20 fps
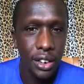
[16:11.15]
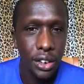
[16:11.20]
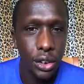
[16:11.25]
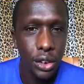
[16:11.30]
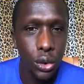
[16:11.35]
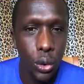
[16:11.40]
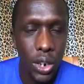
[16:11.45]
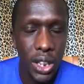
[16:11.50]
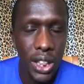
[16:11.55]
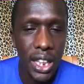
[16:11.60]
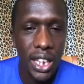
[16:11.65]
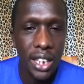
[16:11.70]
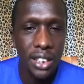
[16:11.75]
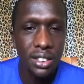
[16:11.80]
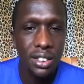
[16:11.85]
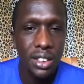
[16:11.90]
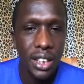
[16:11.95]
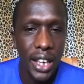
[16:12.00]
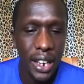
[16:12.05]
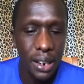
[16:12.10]
good
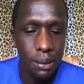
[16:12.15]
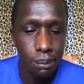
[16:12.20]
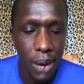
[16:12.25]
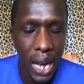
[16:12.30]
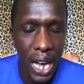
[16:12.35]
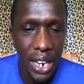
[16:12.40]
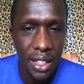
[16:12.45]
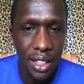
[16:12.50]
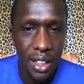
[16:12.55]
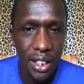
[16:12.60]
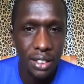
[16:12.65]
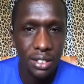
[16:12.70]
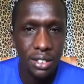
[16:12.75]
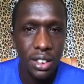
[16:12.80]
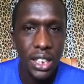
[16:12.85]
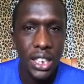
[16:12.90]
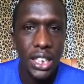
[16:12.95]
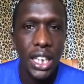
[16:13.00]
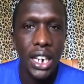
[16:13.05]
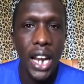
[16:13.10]
things and bad things
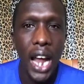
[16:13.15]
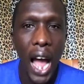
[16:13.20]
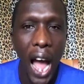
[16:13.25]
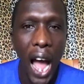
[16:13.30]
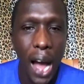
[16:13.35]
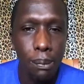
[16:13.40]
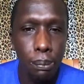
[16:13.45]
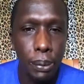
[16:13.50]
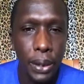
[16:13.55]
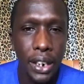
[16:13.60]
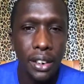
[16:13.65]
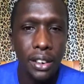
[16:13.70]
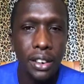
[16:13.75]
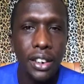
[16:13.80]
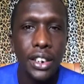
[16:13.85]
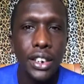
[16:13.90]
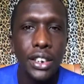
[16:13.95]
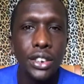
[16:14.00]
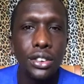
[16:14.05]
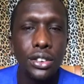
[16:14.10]
can happen
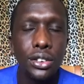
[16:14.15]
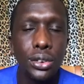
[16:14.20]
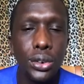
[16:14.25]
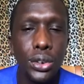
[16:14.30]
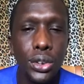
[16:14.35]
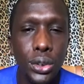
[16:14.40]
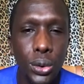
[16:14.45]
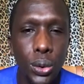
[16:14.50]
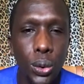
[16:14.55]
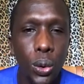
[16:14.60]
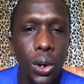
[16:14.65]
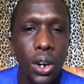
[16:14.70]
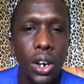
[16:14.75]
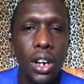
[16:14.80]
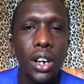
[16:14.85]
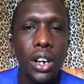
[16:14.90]
to you